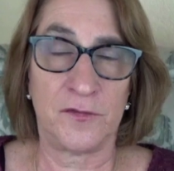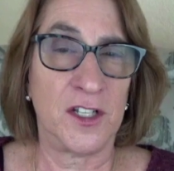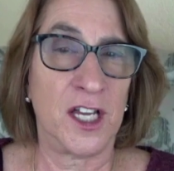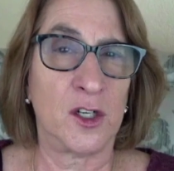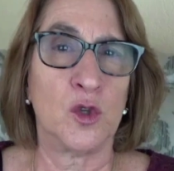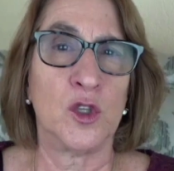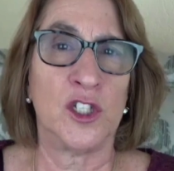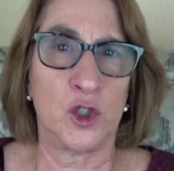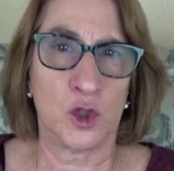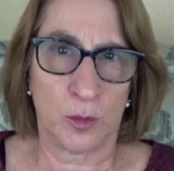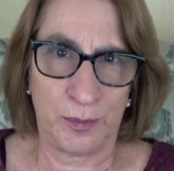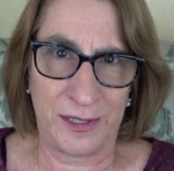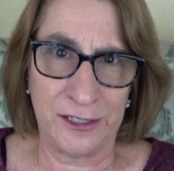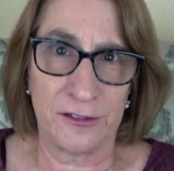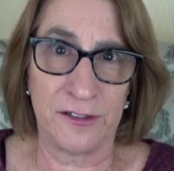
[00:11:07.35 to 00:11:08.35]
not only your
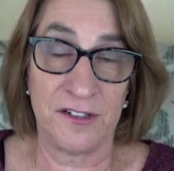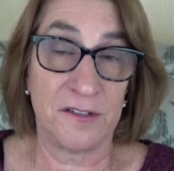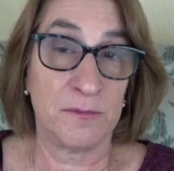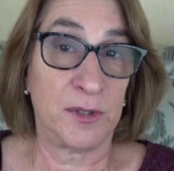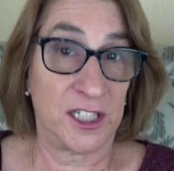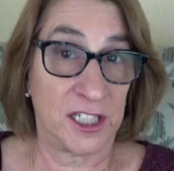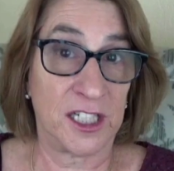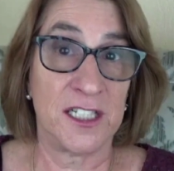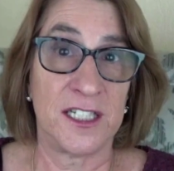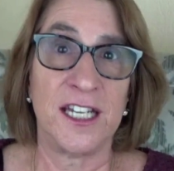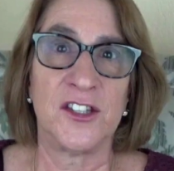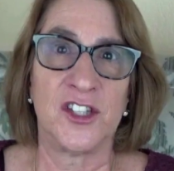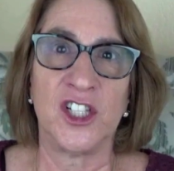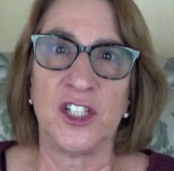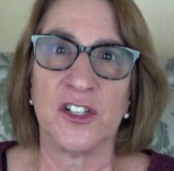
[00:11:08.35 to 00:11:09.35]
appearance, but it can take
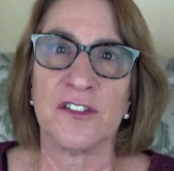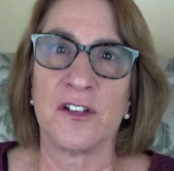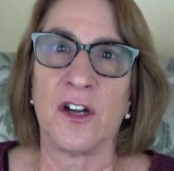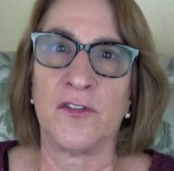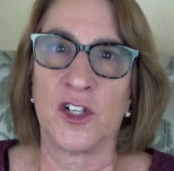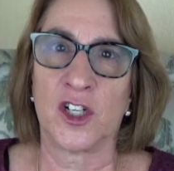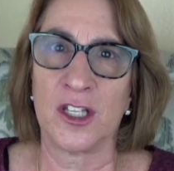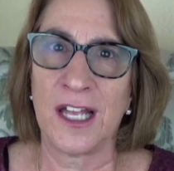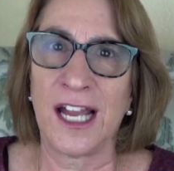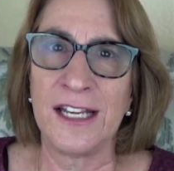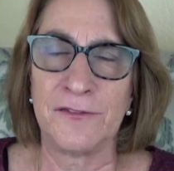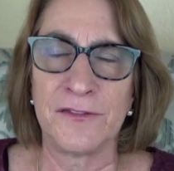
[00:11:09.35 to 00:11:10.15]
the years off your life.